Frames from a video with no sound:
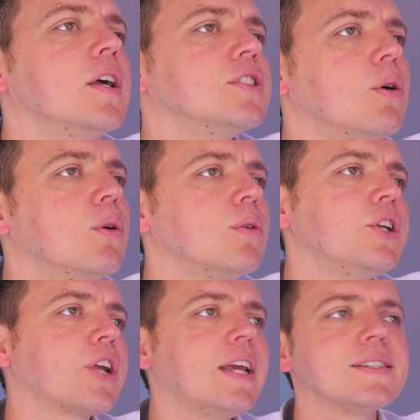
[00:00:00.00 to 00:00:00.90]
So
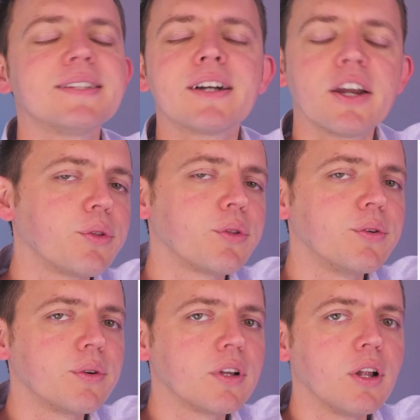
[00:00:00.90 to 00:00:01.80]
your kids, they're going to go
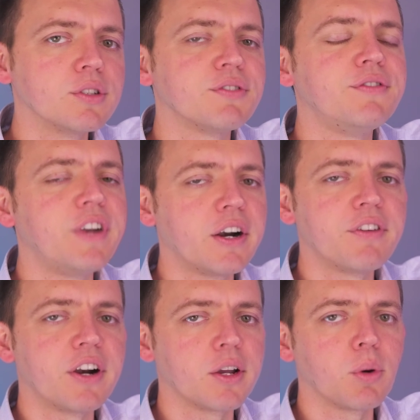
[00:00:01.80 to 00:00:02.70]
through clothes very,
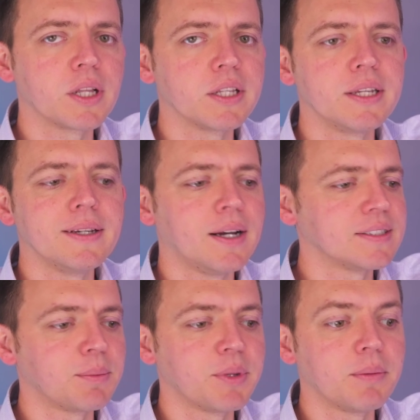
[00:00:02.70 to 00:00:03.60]
very quickly. Uh,
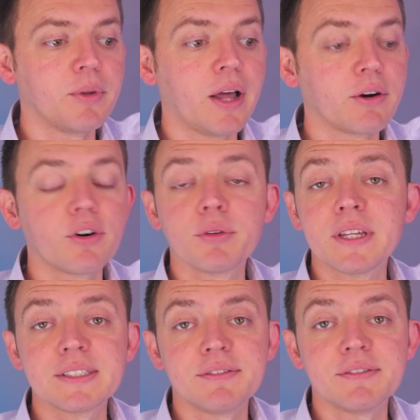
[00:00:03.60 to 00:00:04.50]
some of them will outgrow
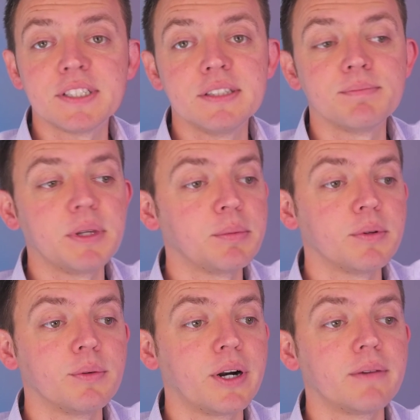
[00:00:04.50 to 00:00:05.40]
things, and I've seen
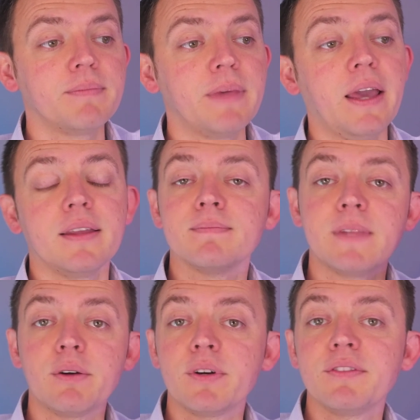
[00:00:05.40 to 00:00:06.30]
people where, hey,
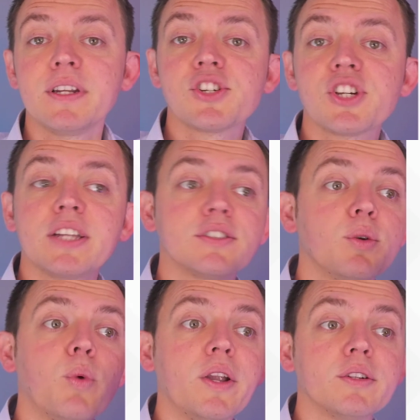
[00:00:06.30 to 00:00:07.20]
they don't even get a chance to
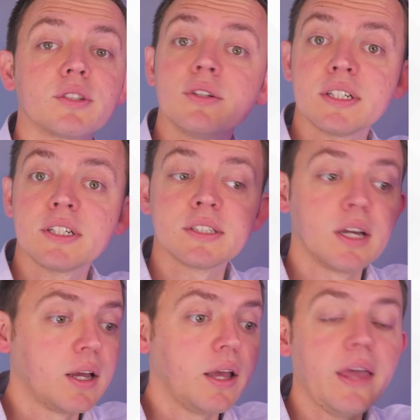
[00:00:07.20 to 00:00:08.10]
wear those clothes because,
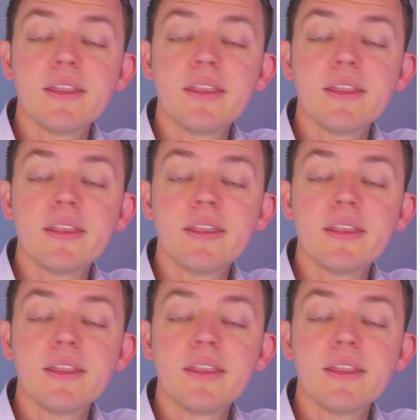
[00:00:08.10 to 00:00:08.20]
hey,